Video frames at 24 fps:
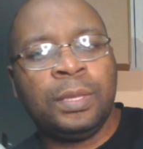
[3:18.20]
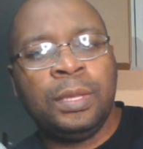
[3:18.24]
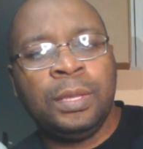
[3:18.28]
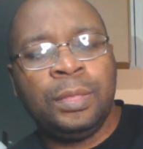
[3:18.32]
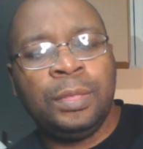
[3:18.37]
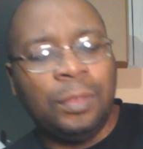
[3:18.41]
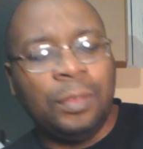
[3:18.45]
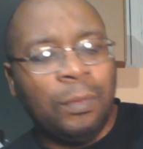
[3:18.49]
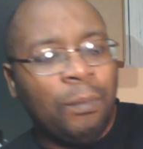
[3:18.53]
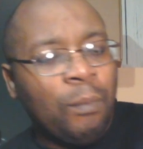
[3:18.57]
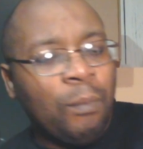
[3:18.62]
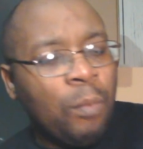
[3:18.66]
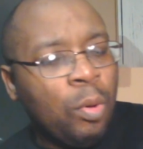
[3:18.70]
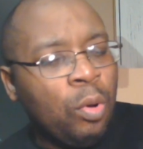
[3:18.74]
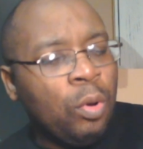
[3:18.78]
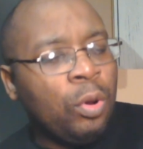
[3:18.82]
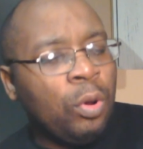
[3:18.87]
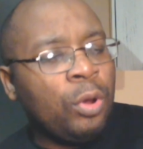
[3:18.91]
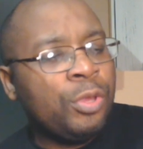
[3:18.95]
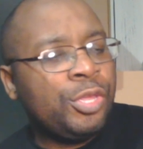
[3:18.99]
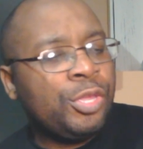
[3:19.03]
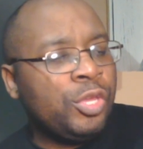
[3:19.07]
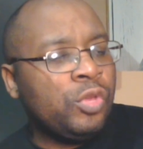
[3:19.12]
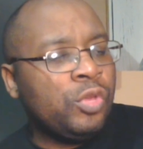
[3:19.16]
The
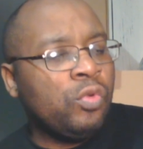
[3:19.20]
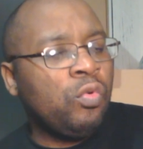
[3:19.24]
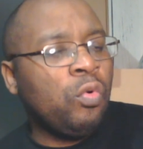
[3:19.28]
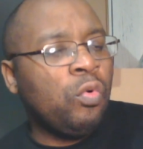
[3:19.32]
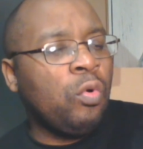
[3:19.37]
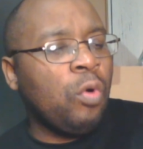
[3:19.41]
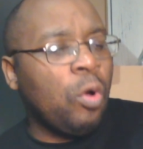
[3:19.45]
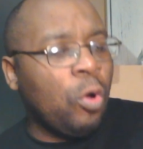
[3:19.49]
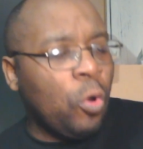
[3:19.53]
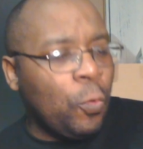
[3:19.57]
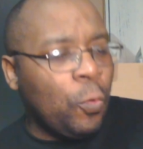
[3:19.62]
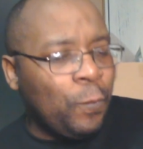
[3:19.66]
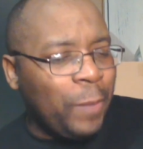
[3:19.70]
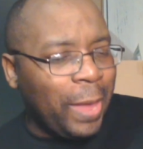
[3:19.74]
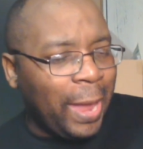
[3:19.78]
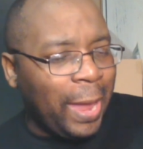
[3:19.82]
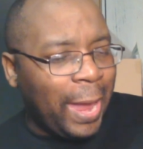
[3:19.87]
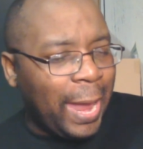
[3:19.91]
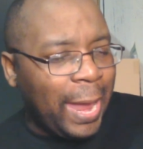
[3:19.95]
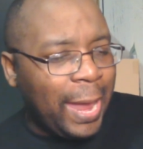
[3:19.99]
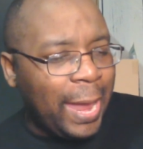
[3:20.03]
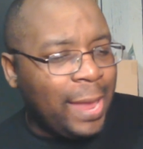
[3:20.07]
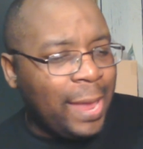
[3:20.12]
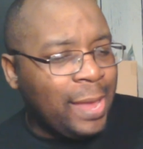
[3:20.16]
more you
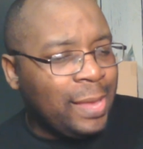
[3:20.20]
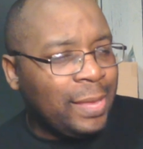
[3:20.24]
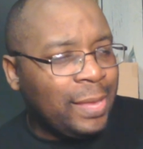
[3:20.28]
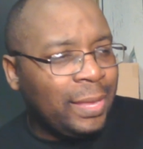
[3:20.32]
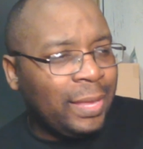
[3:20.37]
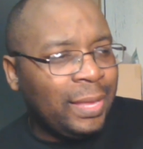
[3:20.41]
obey,